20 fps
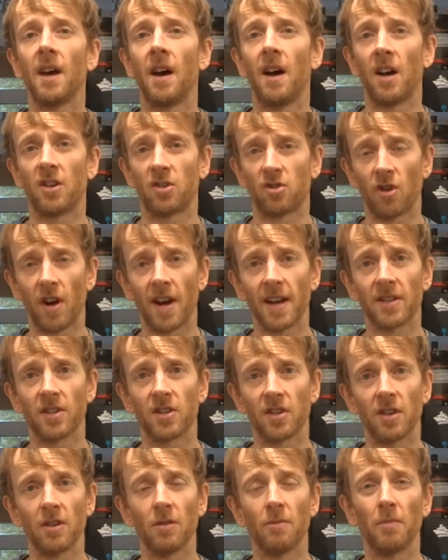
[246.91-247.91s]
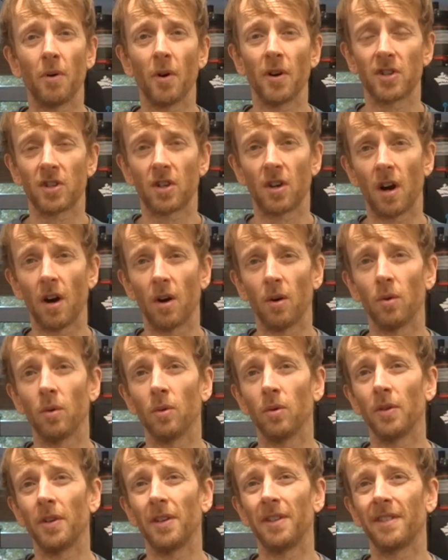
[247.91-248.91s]
I try to, but it's
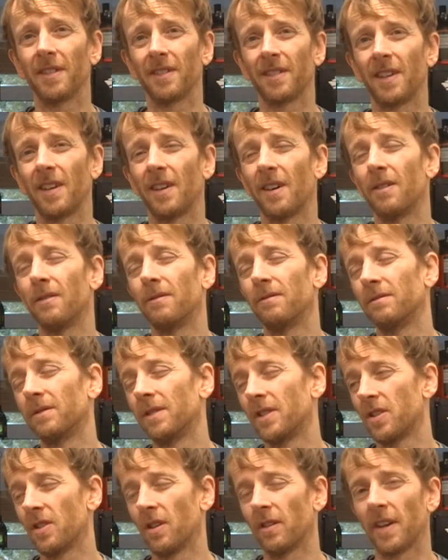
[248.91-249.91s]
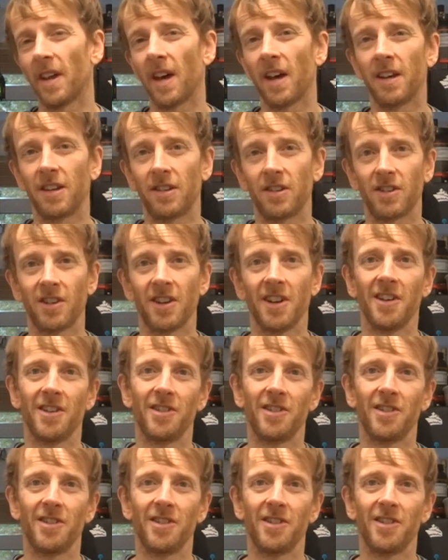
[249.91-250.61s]
cold and, you know, it's not nice.